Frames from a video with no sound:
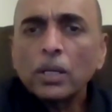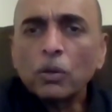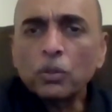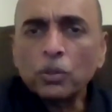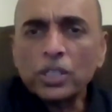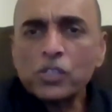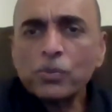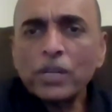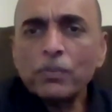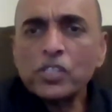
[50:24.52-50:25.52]
there's
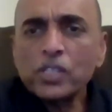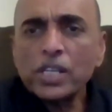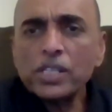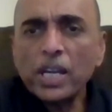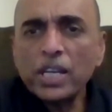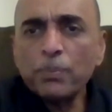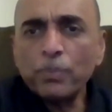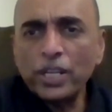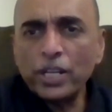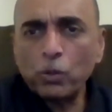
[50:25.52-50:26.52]
one which says, any
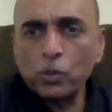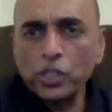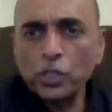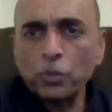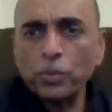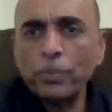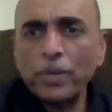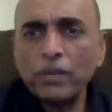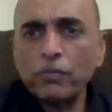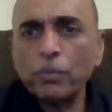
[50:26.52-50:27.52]
prerequisite to
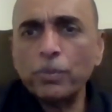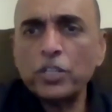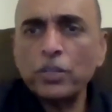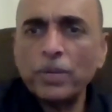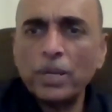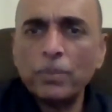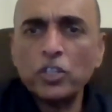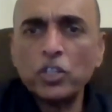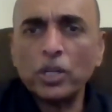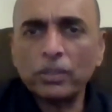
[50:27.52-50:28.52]
prepare for PGPM
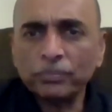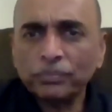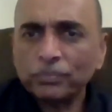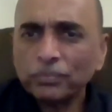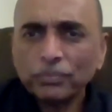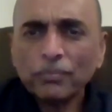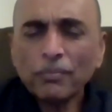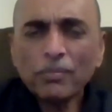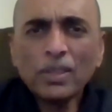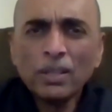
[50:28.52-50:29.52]
HR?
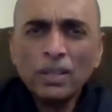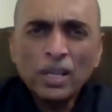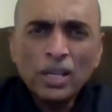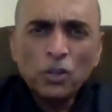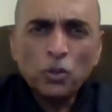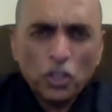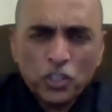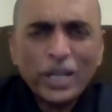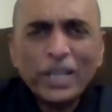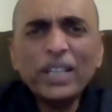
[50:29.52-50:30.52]
Not
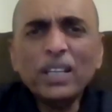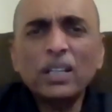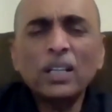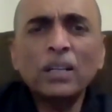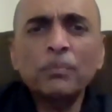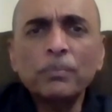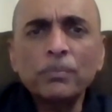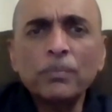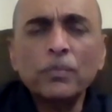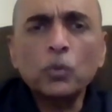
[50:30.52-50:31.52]
really.
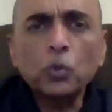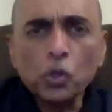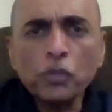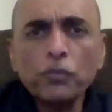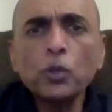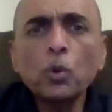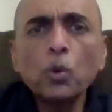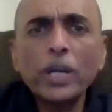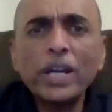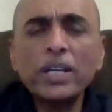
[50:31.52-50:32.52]
Those of you
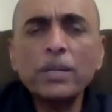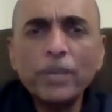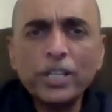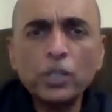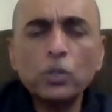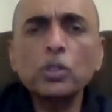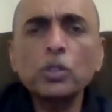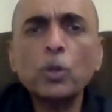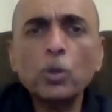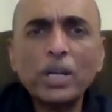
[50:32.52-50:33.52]
who get admitted to the
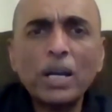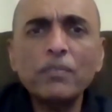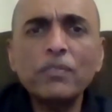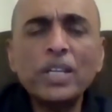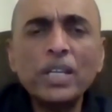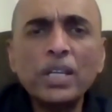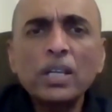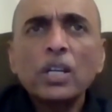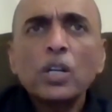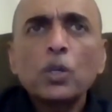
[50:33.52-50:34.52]
program, we
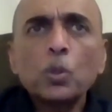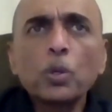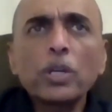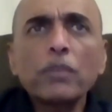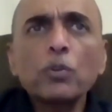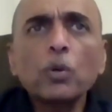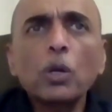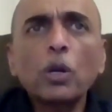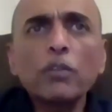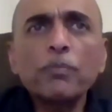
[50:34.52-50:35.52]
do give you a
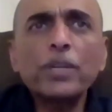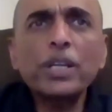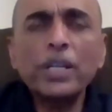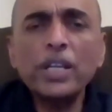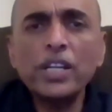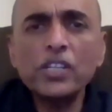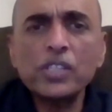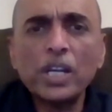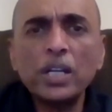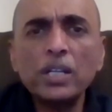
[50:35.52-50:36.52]
lot of pre-reads,
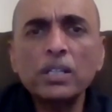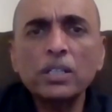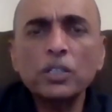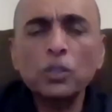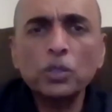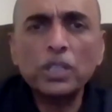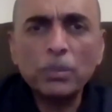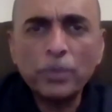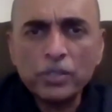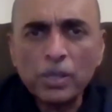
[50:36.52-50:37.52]
and there'll
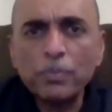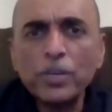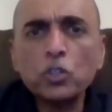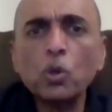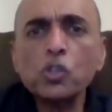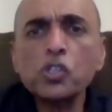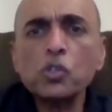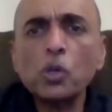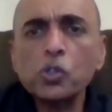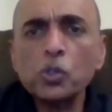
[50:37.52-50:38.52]
be some bridge courses
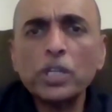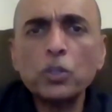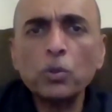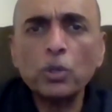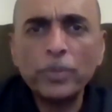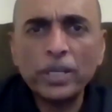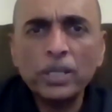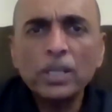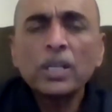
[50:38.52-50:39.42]
also that you will be